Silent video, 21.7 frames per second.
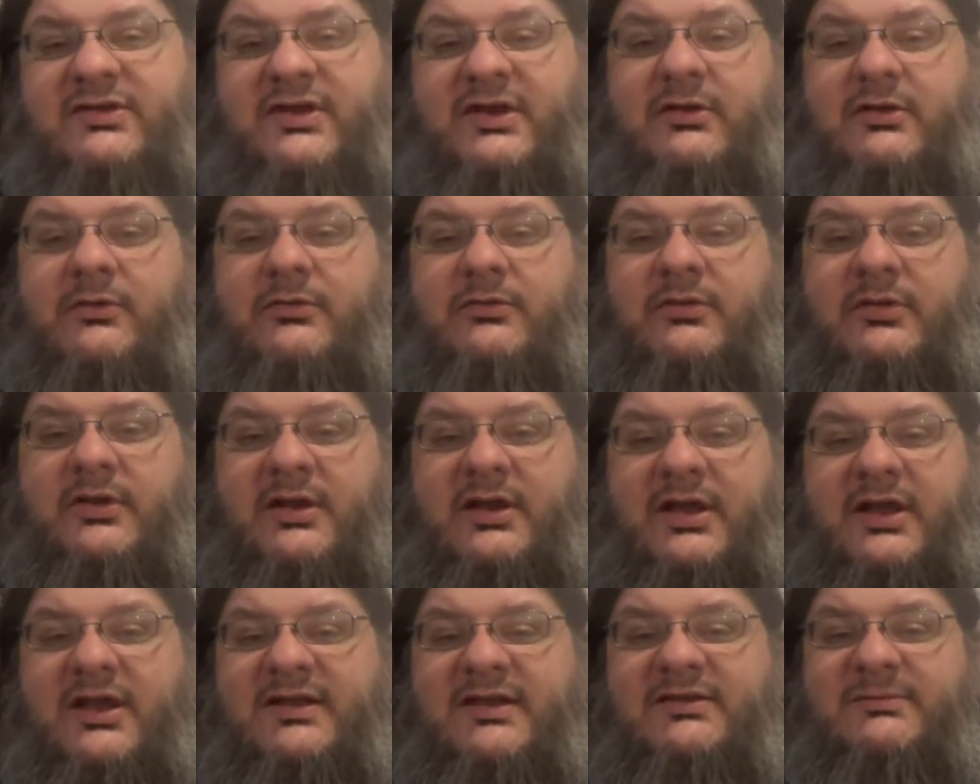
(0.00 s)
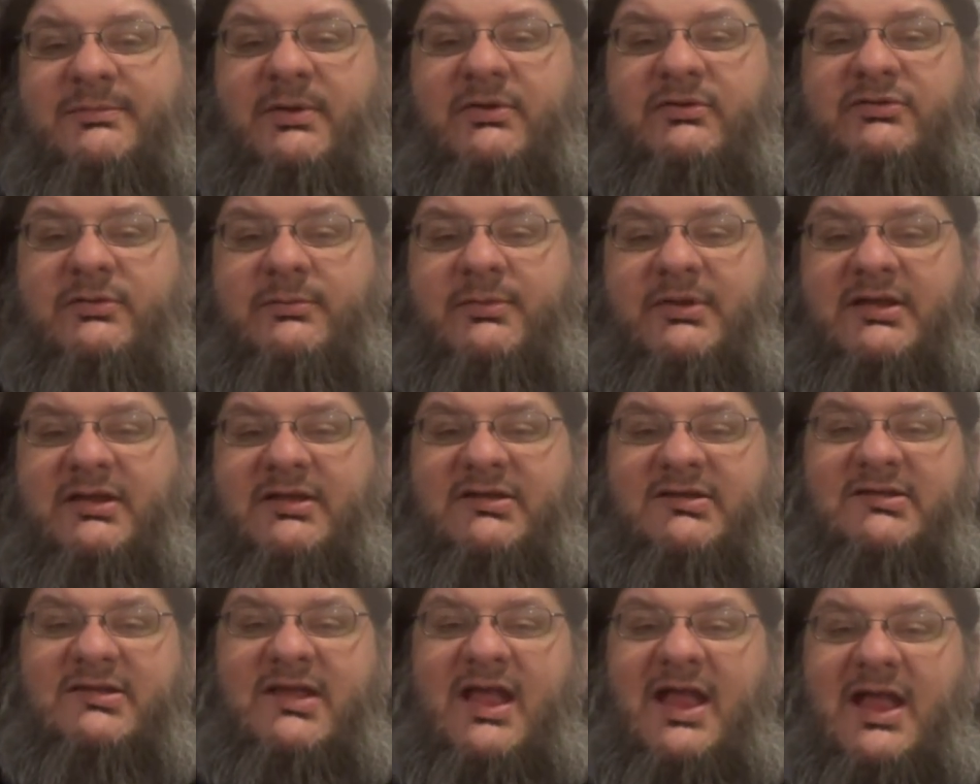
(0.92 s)
And it's supposed to be the
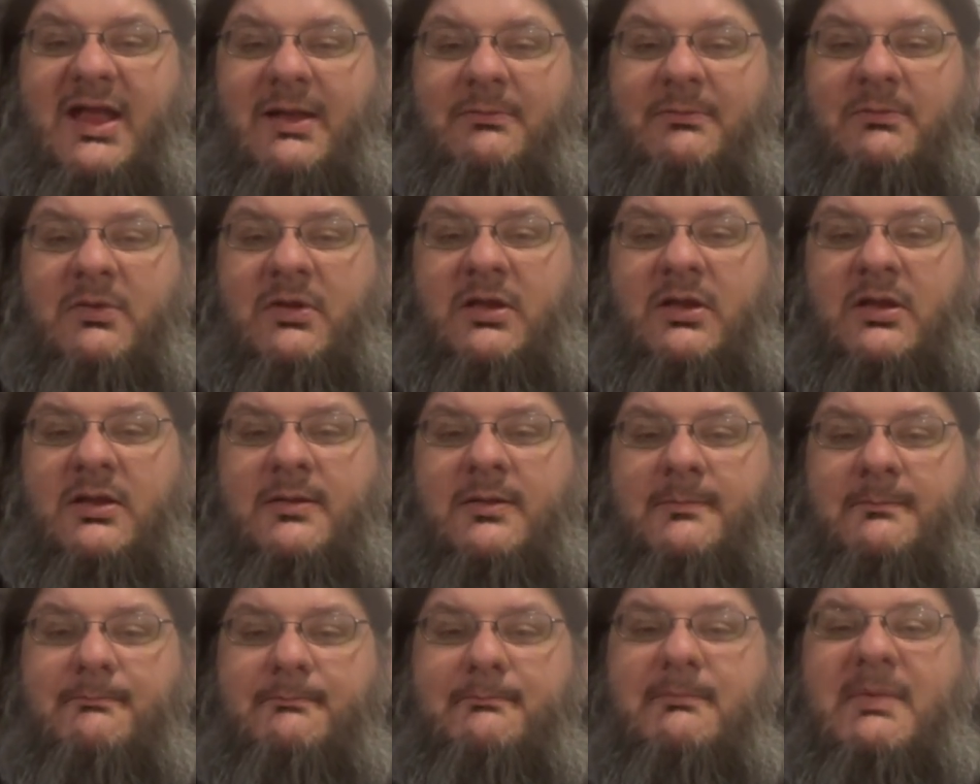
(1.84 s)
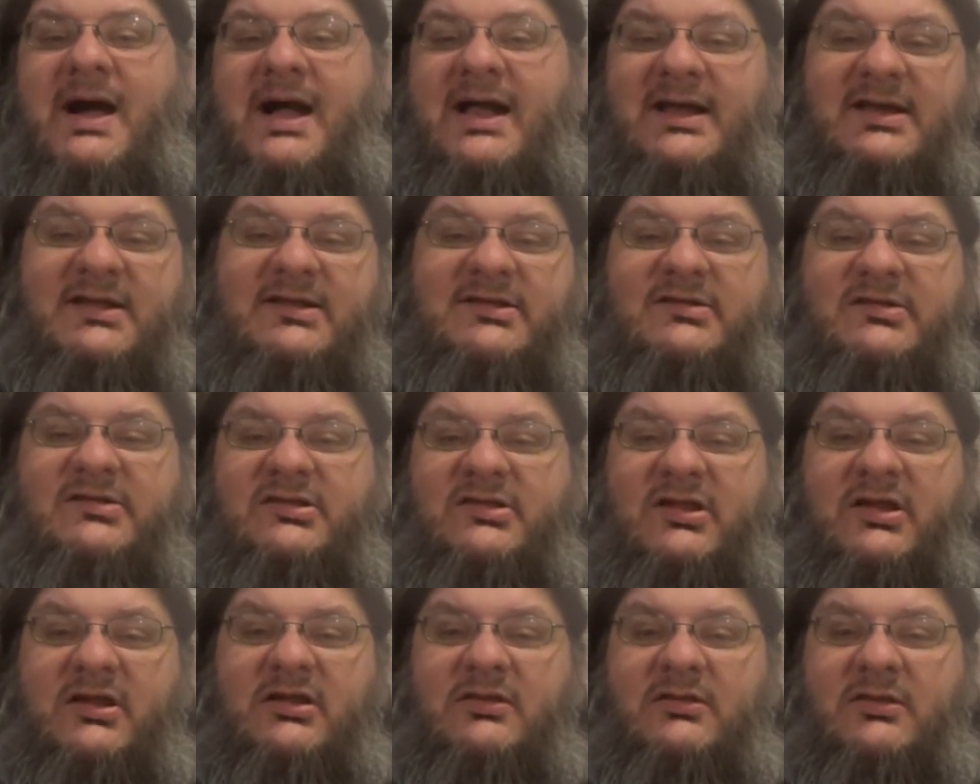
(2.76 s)
same minus
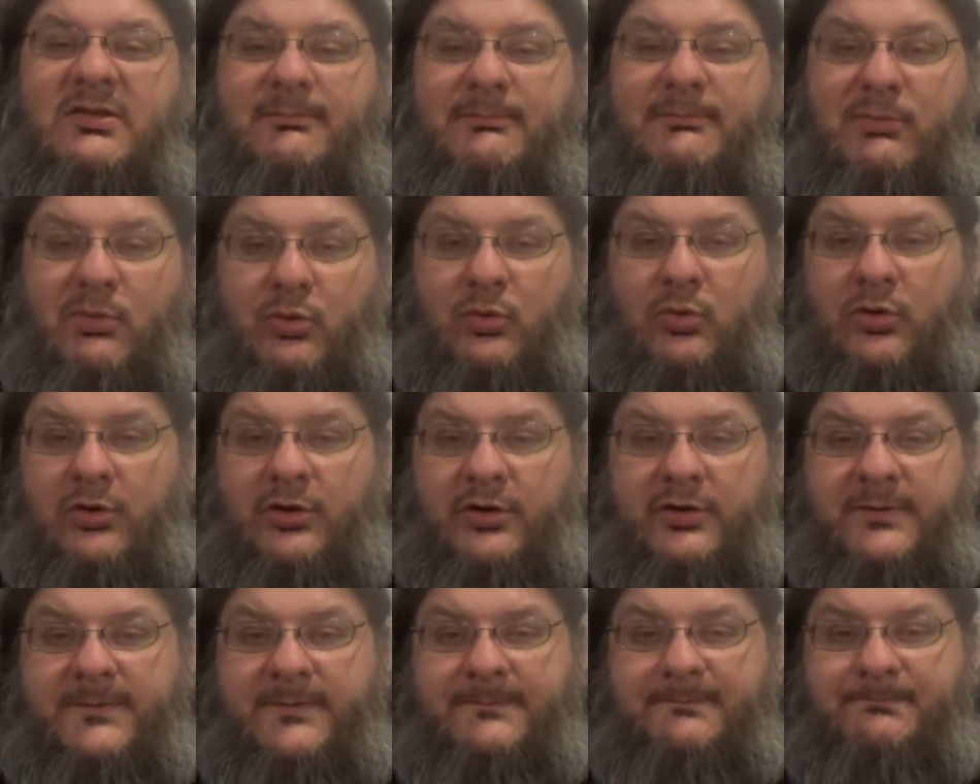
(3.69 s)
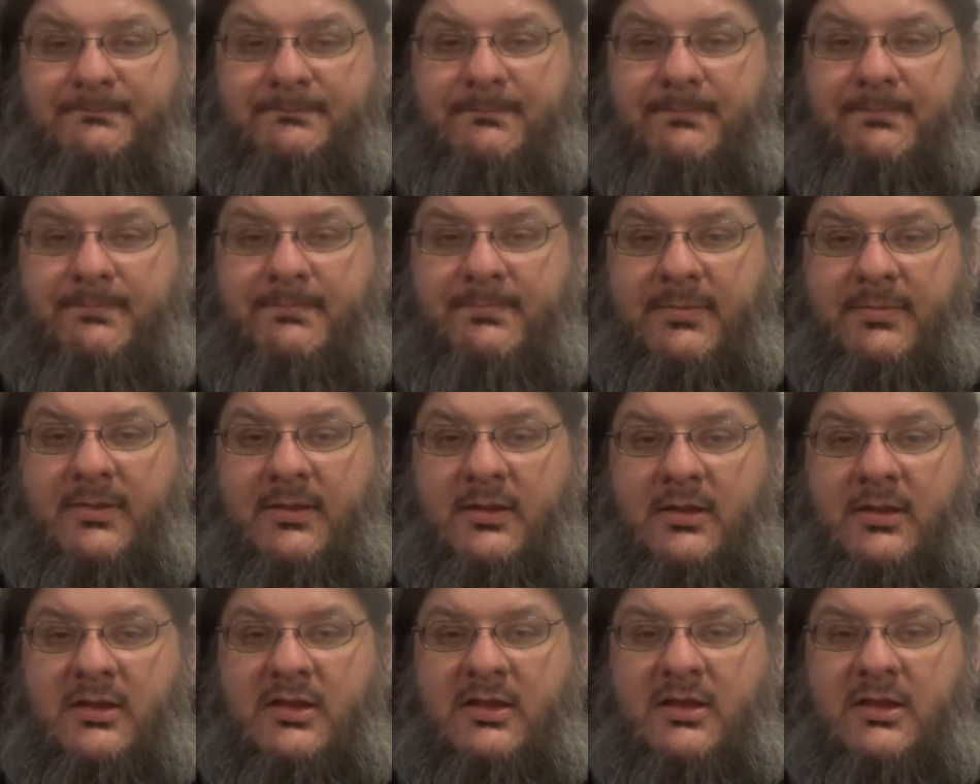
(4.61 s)
the board
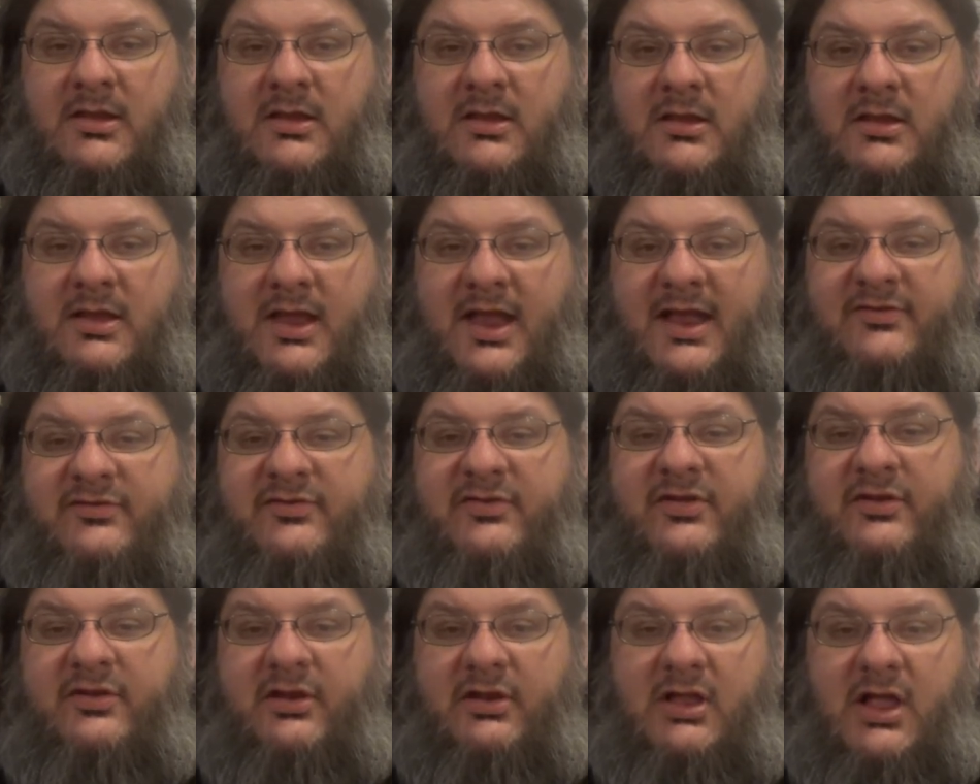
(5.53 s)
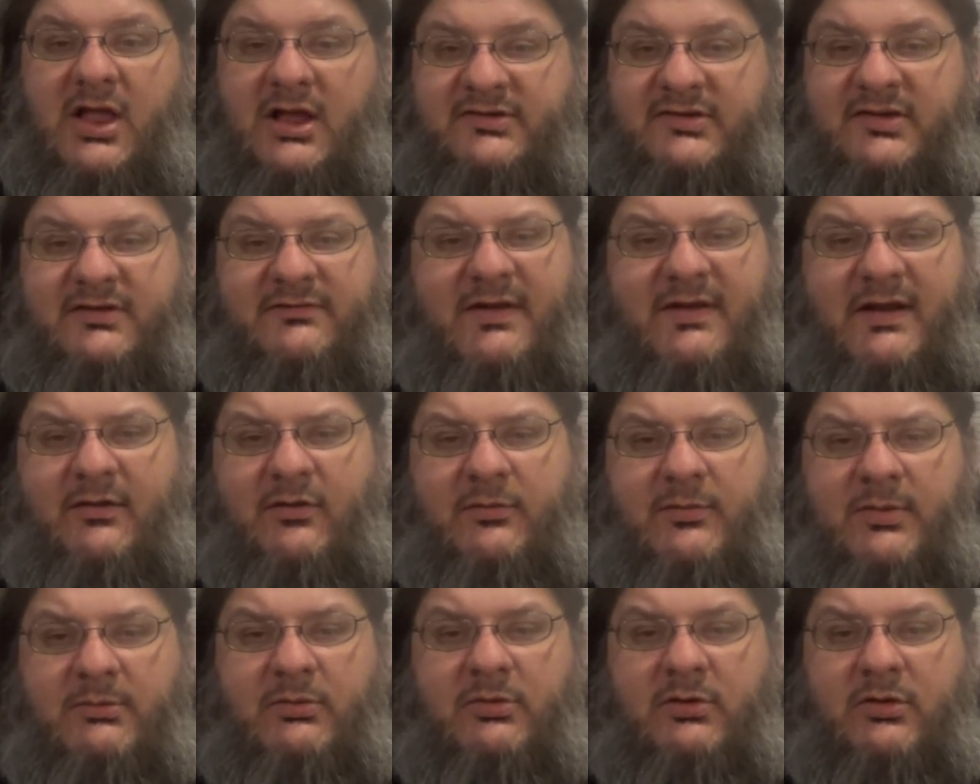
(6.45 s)
as the deluxe, if I
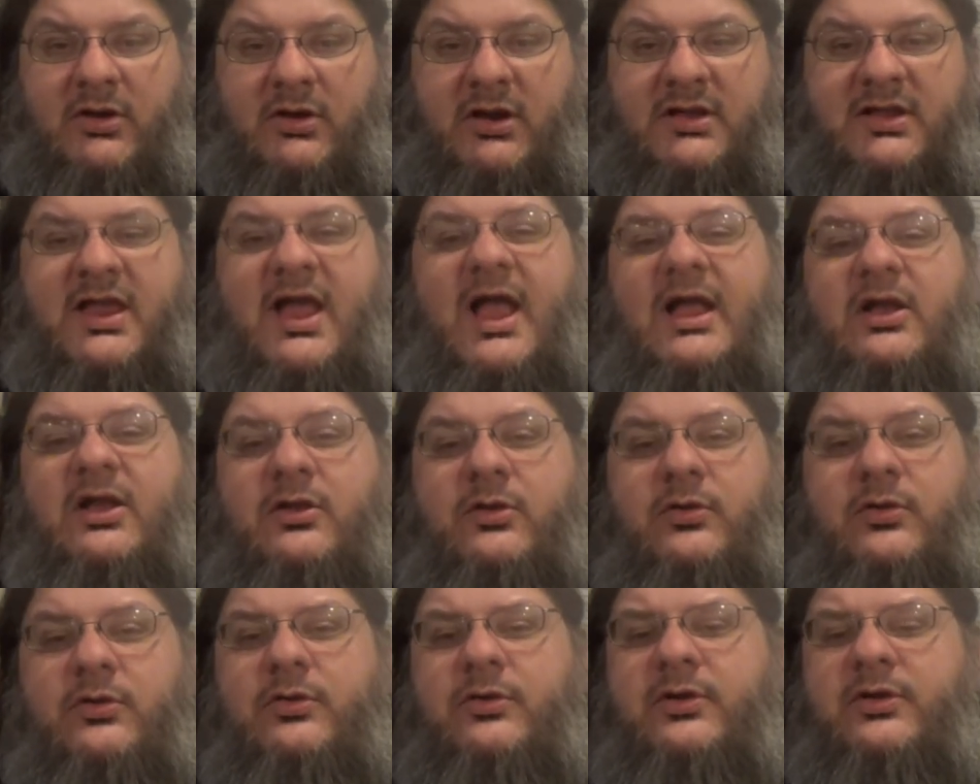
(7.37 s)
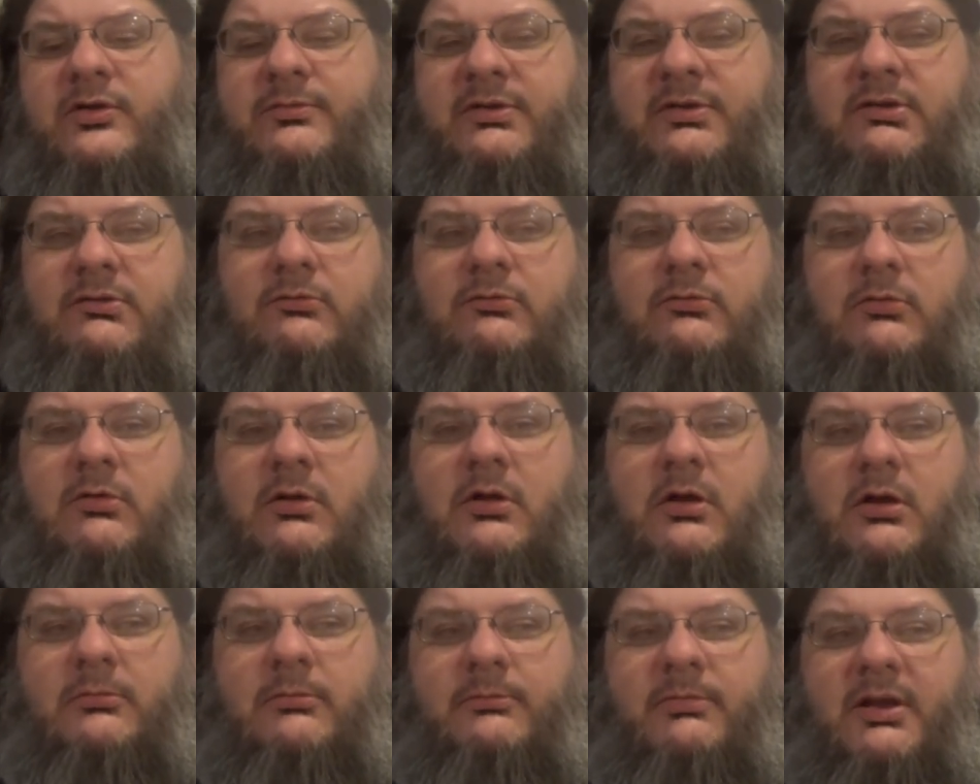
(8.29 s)
remember correctly. I could be
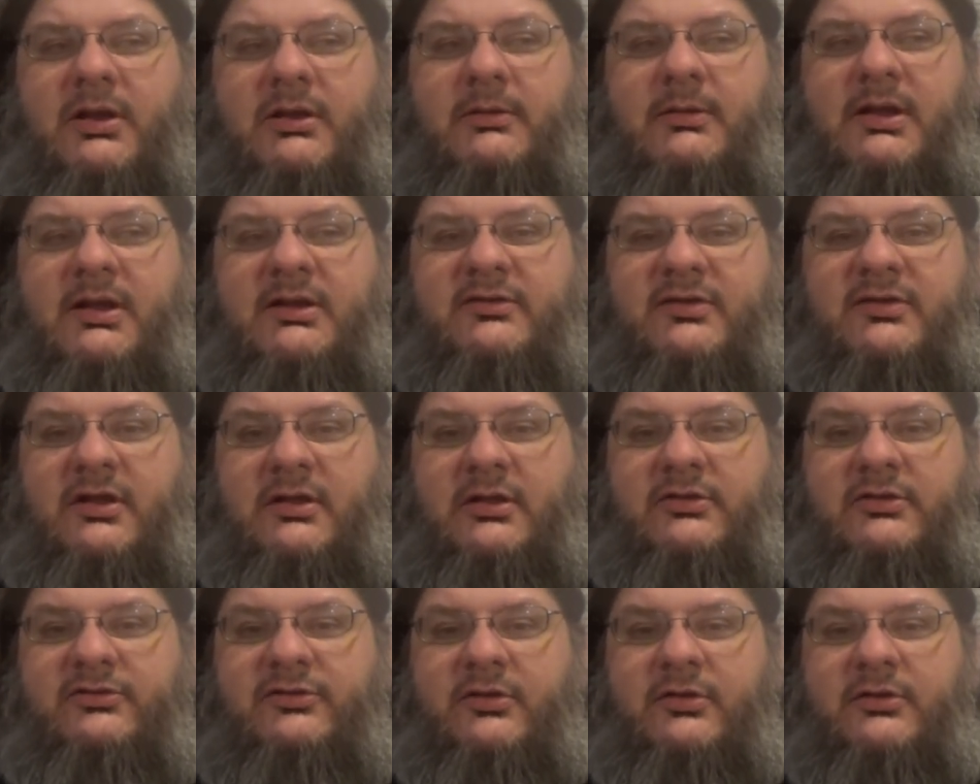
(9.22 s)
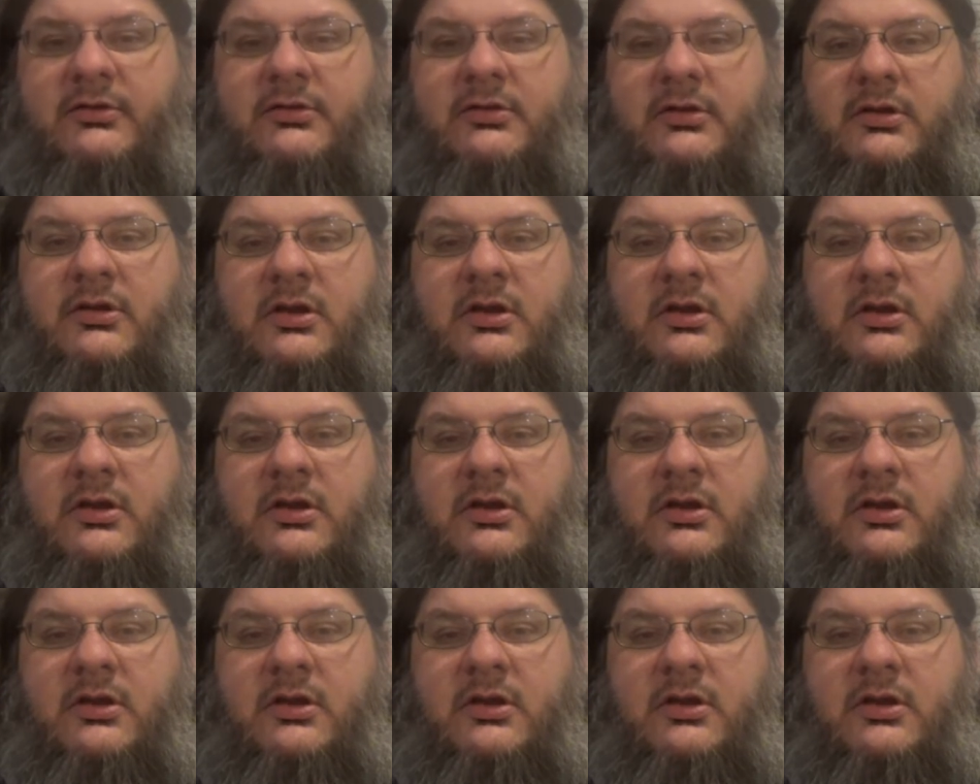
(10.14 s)
wrong, but I'm not entirely certain.